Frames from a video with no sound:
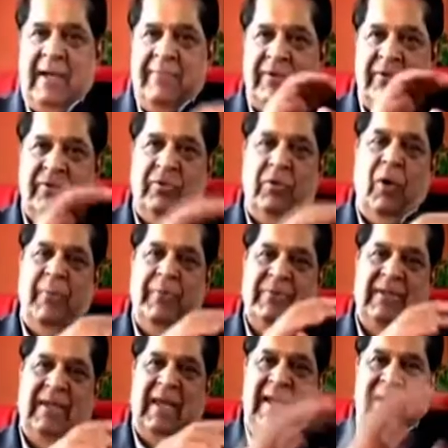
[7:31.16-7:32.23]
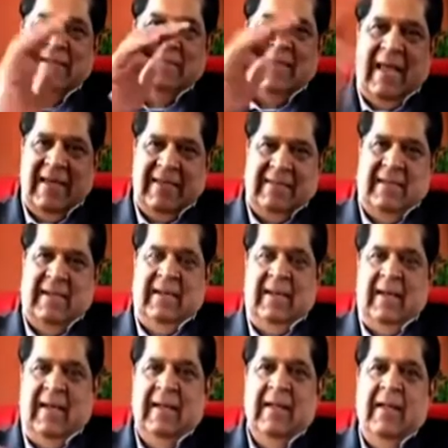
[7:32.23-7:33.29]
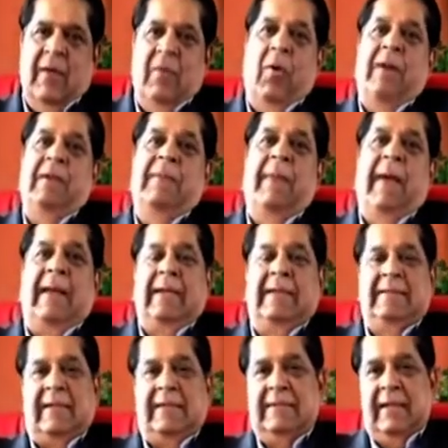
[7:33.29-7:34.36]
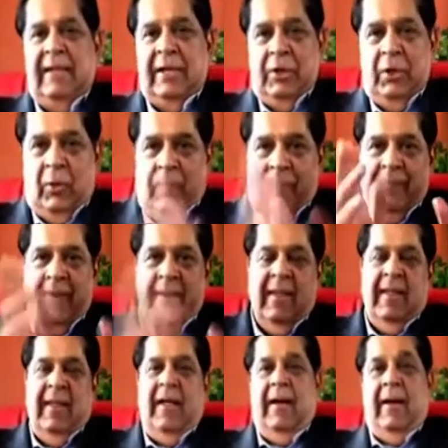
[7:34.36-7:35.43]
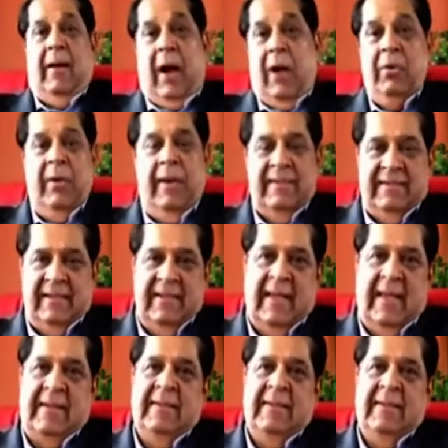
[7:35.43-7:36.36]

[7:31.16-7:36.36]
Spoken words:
of scope, scale, size, and what the banking sector can do. How do I say that?